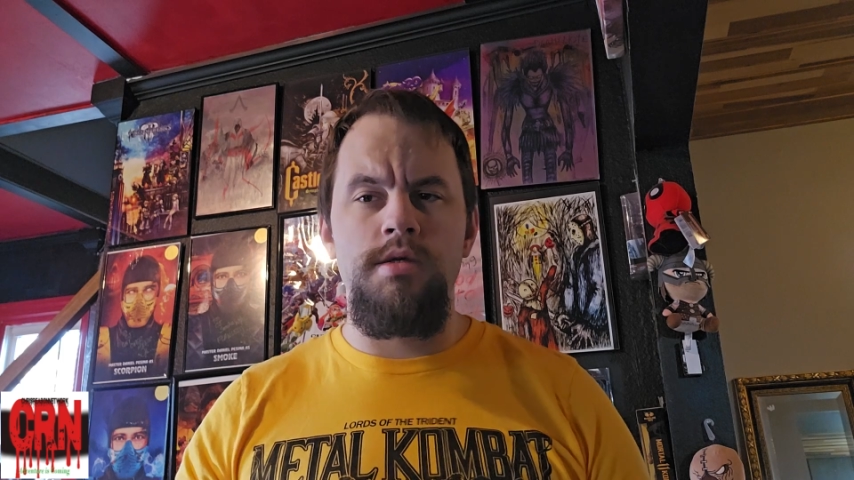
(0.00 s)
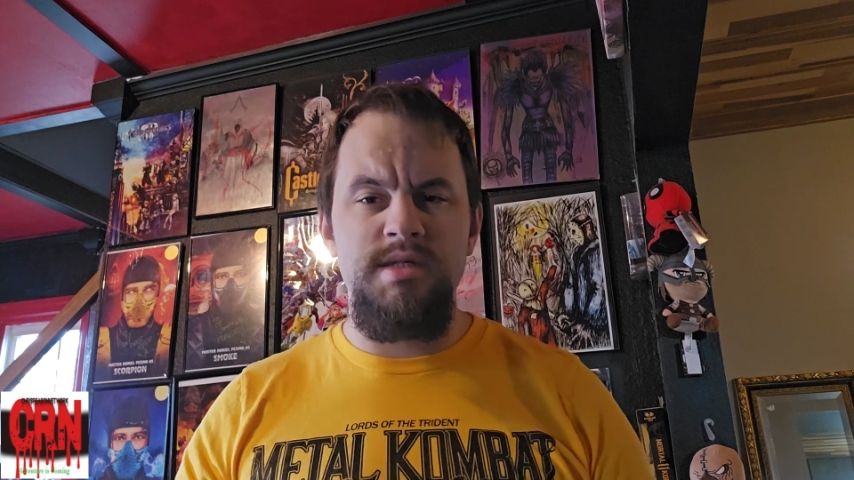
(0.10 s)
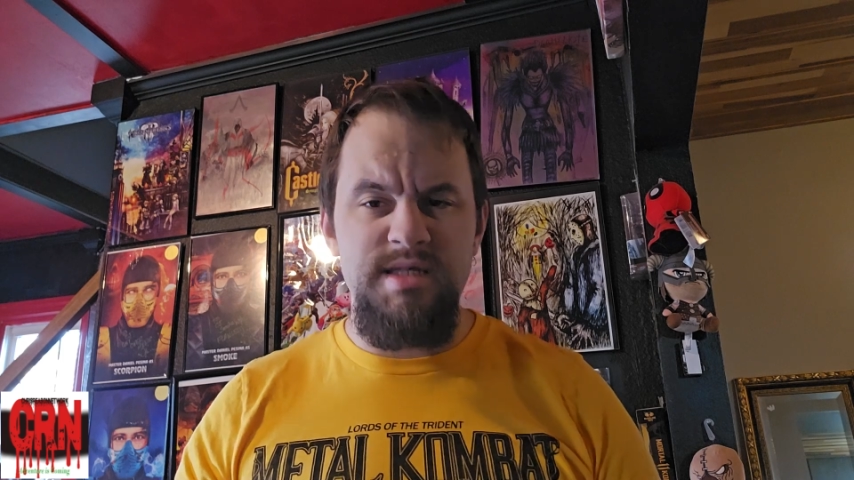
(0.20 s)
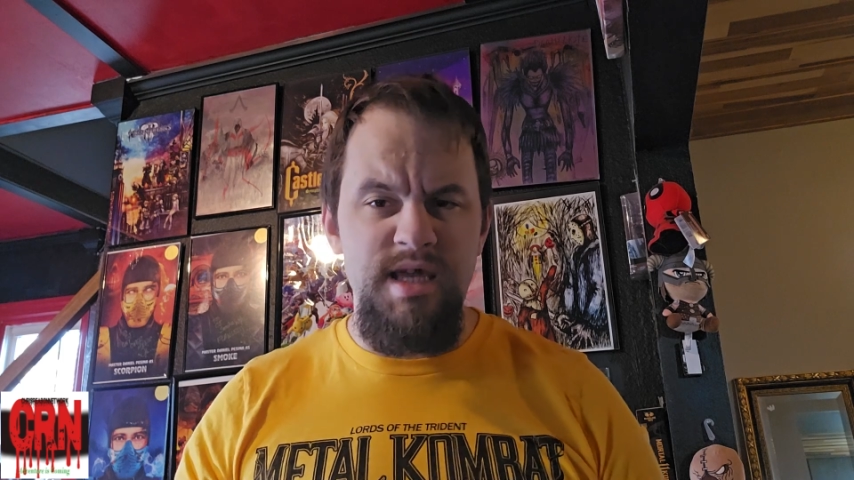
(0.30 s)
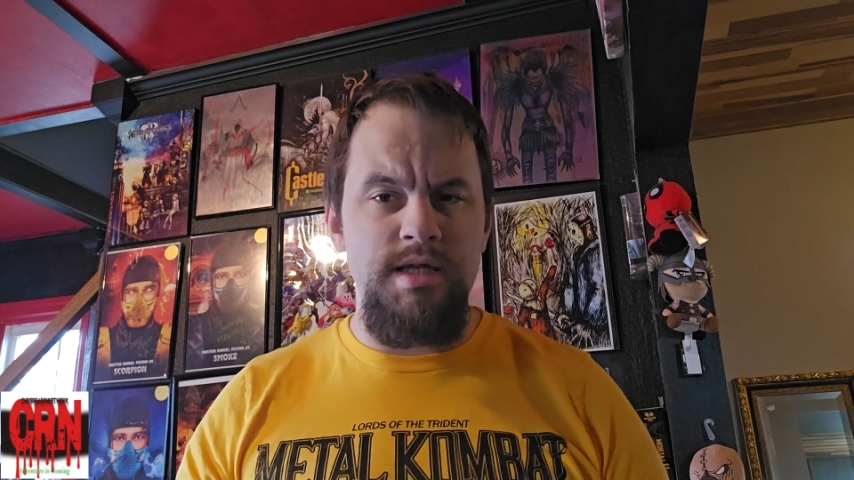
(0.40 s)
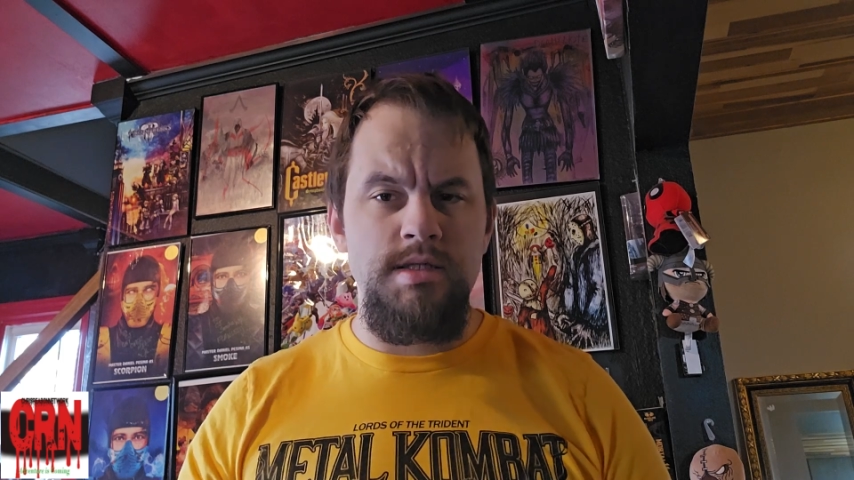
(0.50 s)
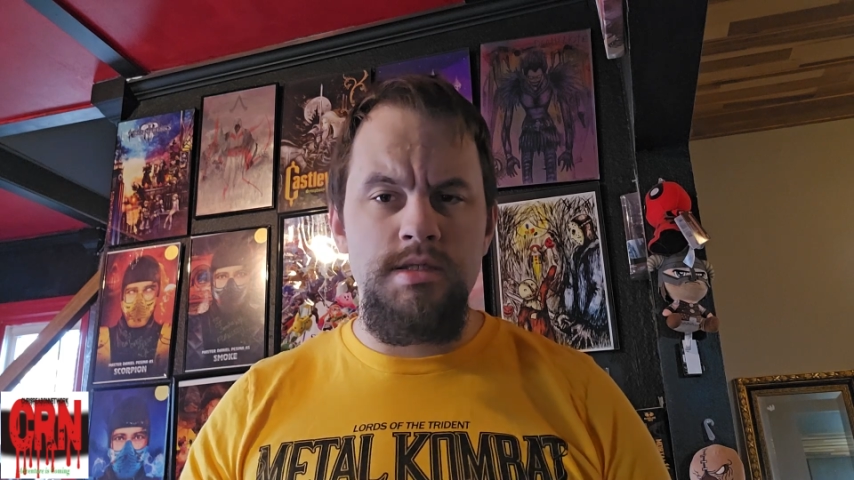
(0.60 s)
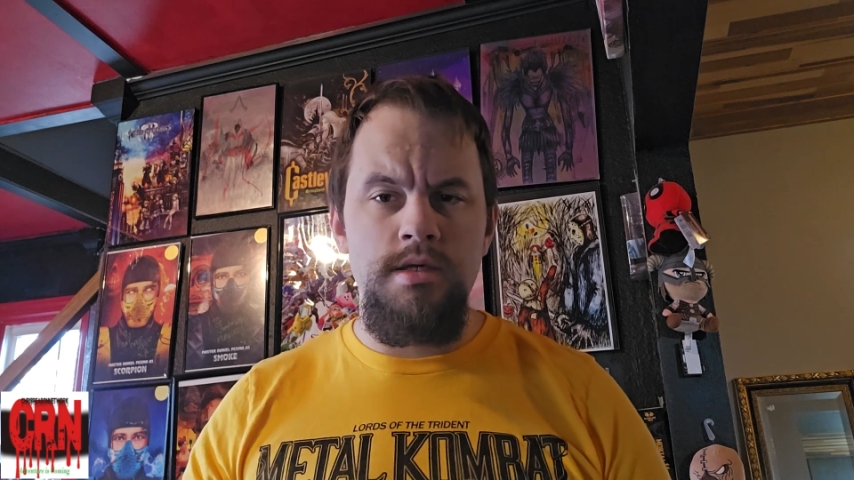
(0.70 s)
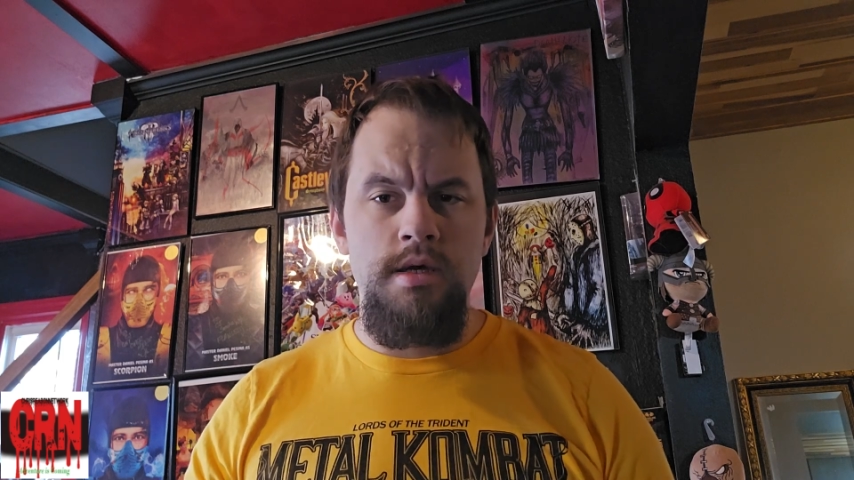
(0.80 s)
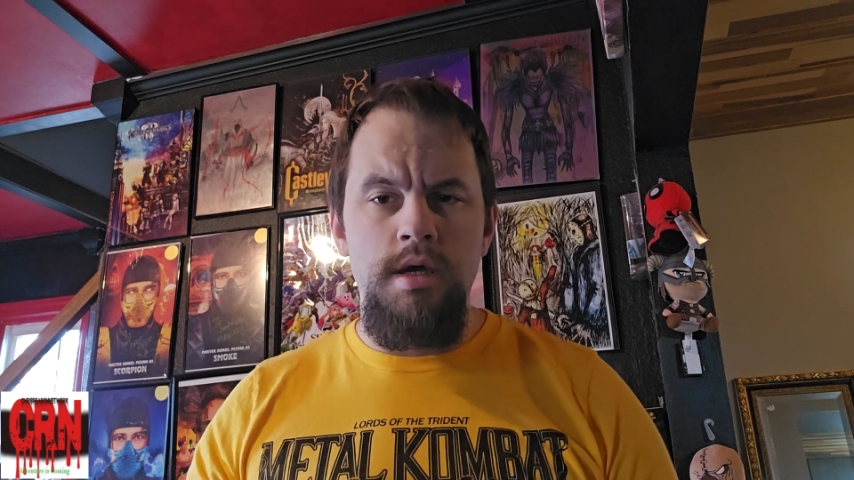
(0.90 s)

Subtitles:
sticks.